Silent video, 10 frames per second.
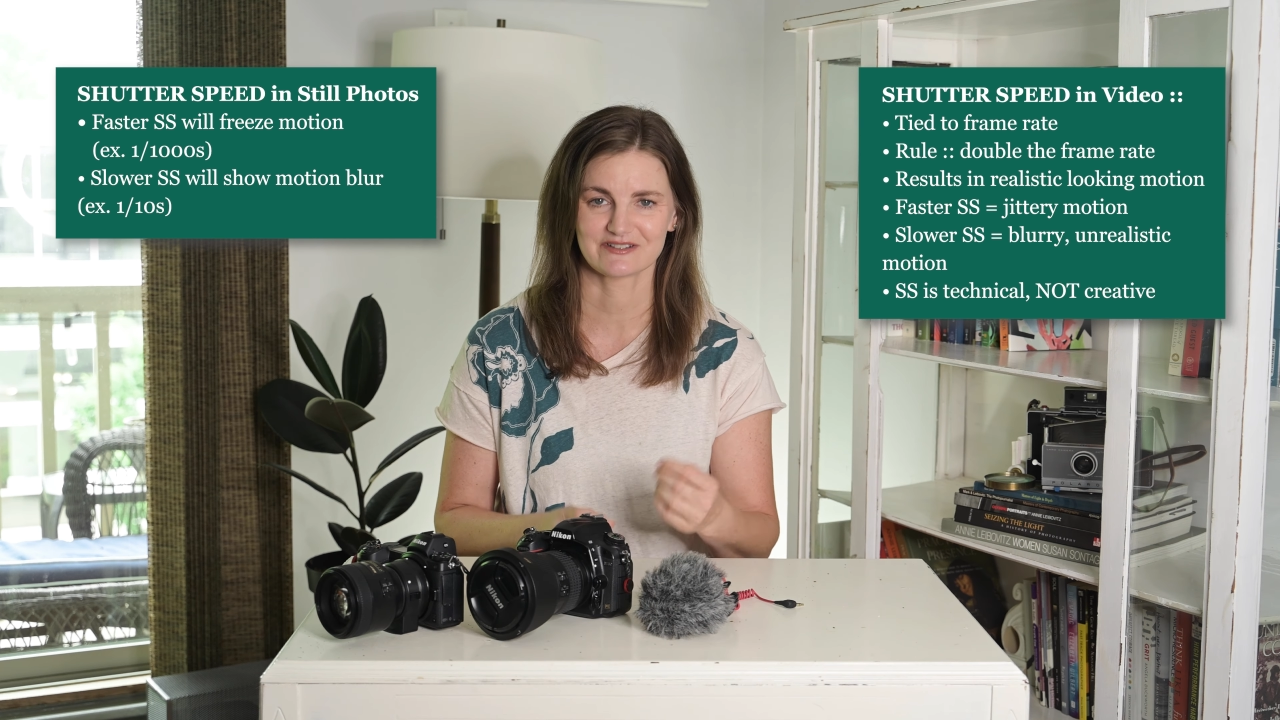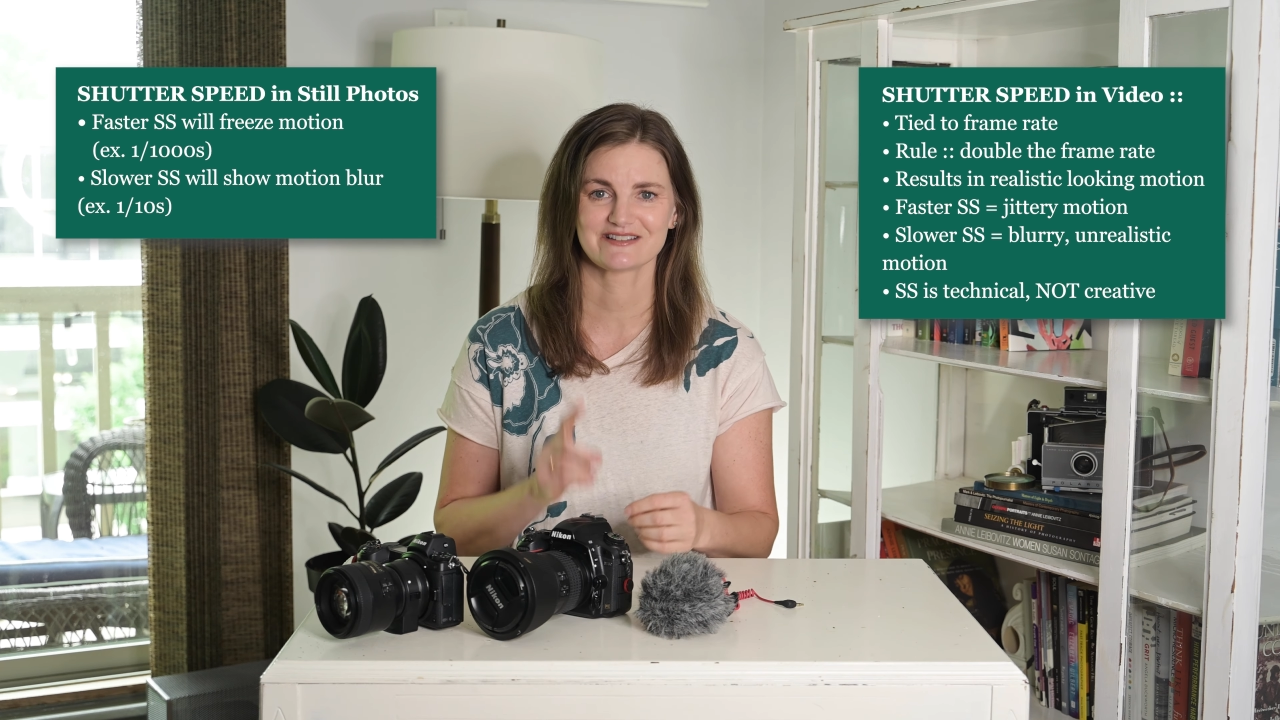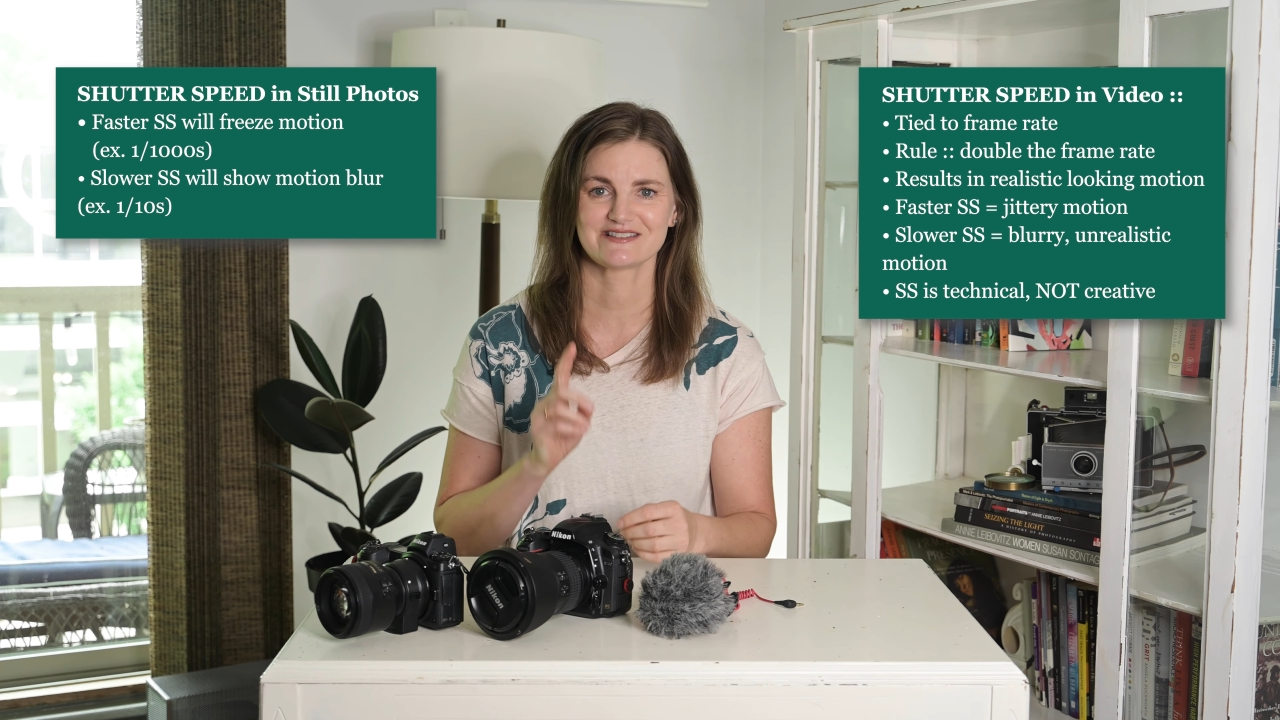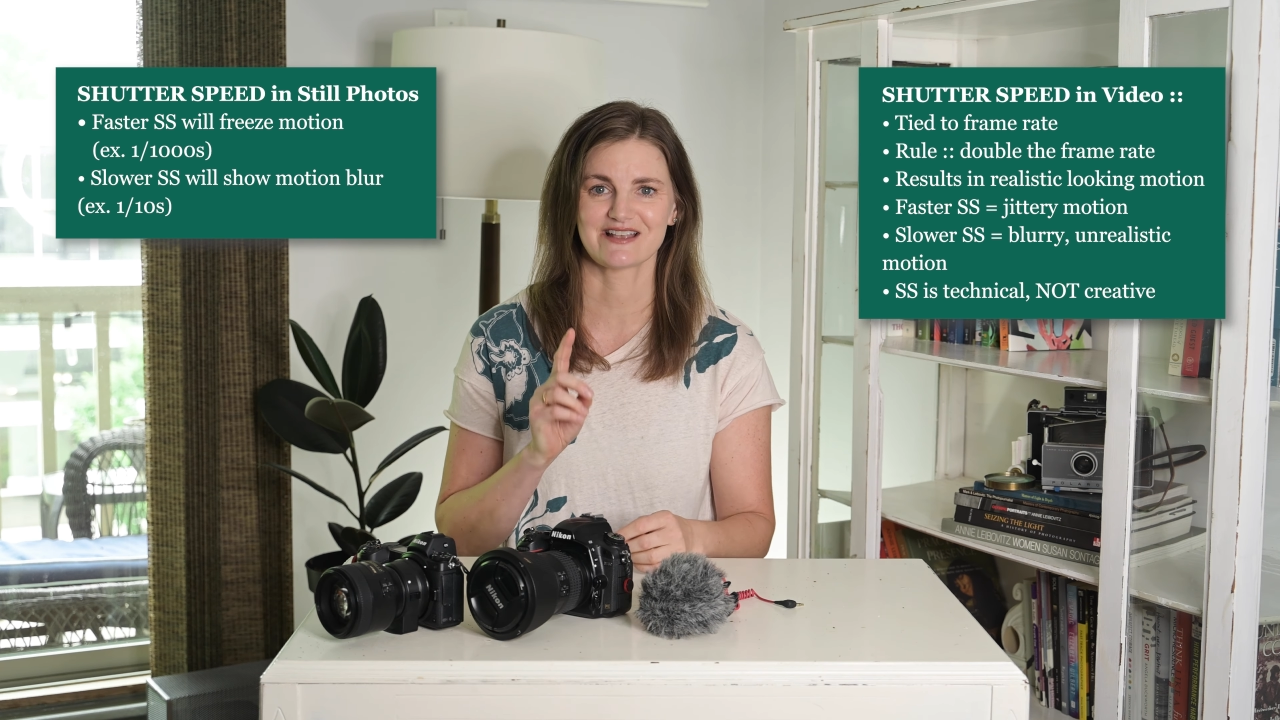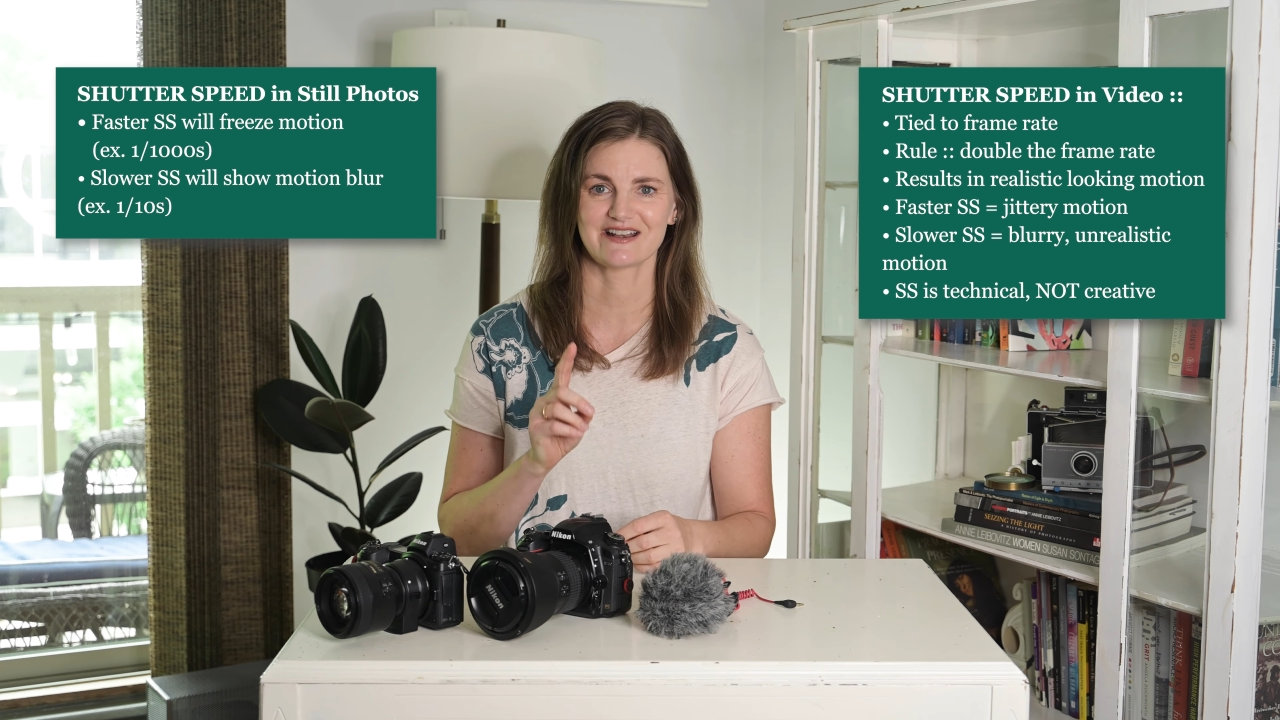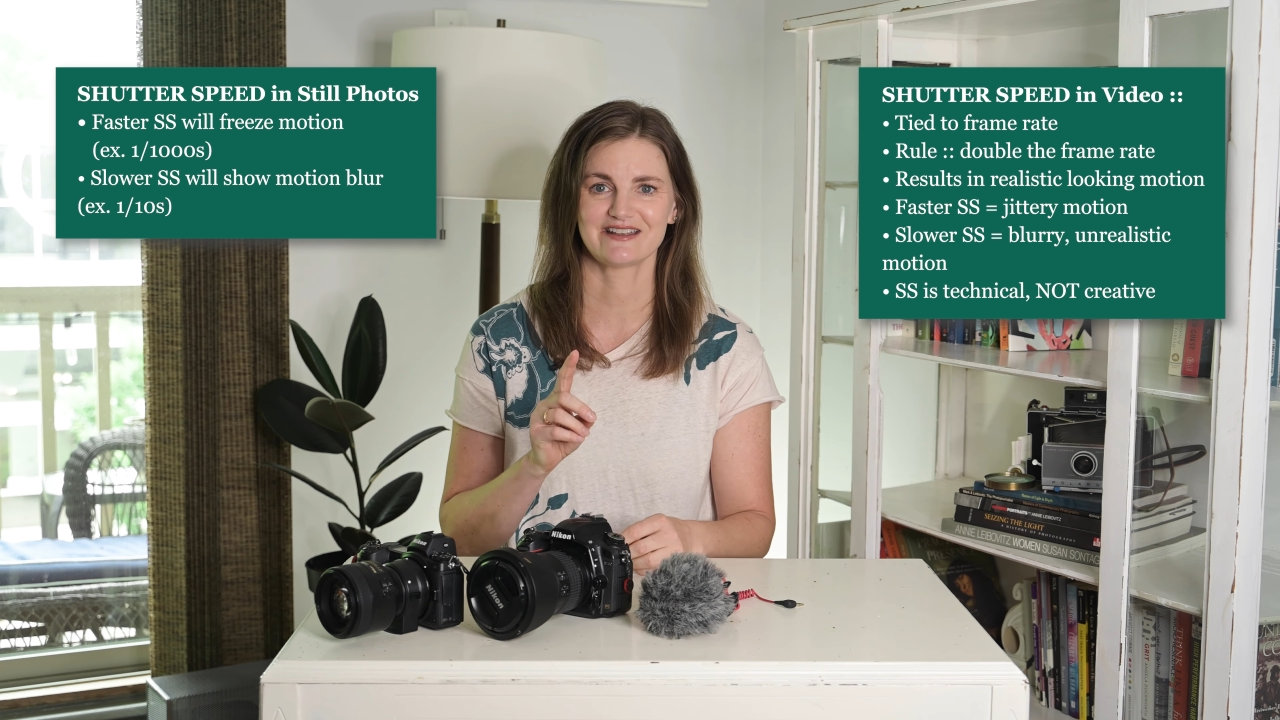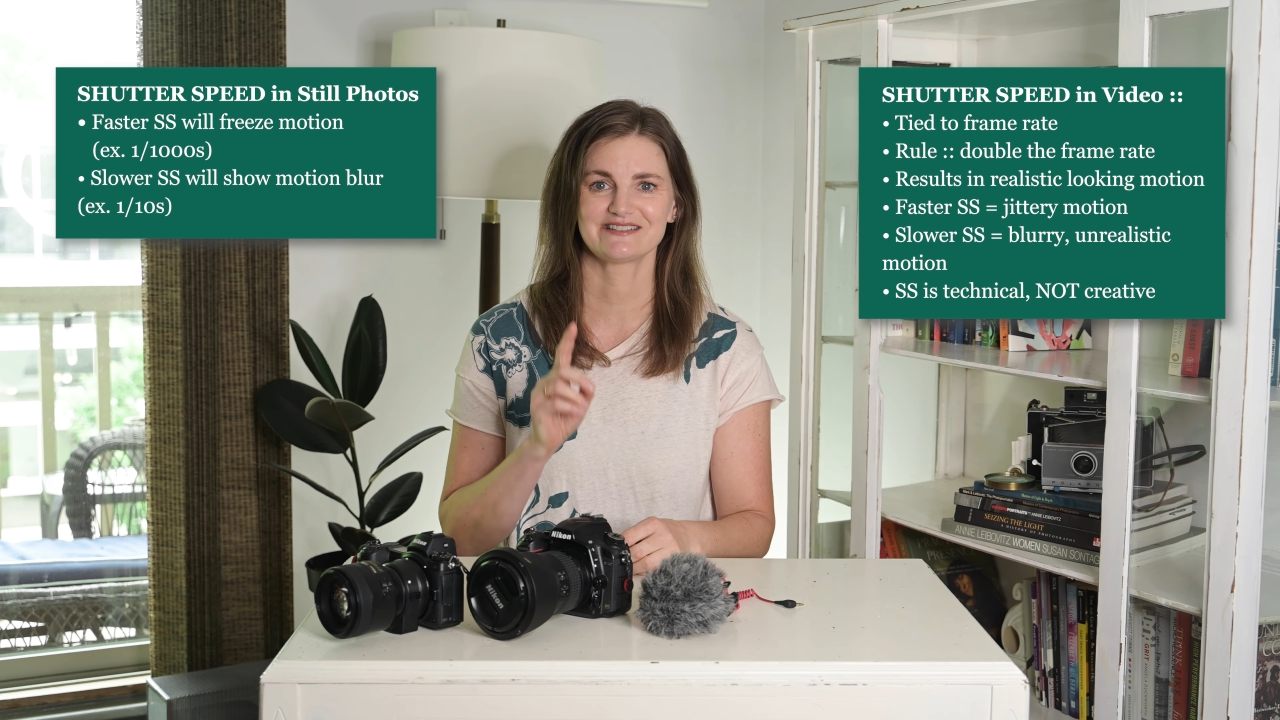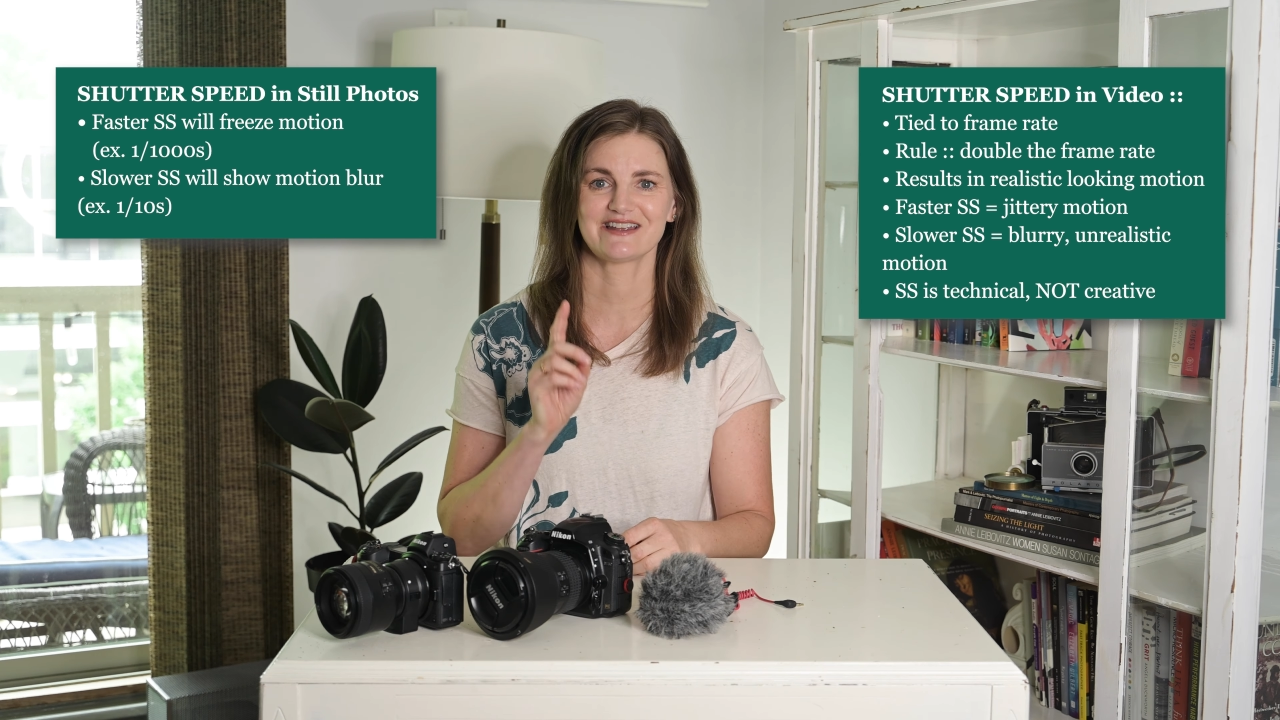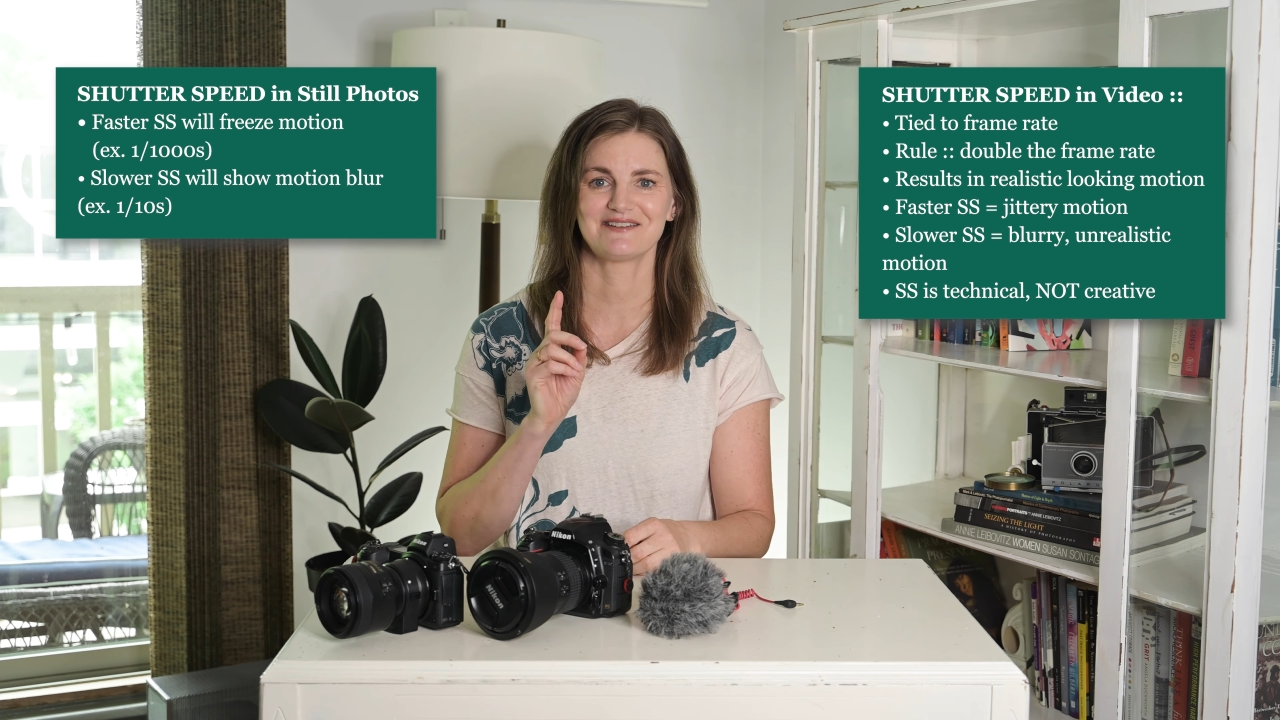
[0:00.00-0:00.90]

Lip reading: Set it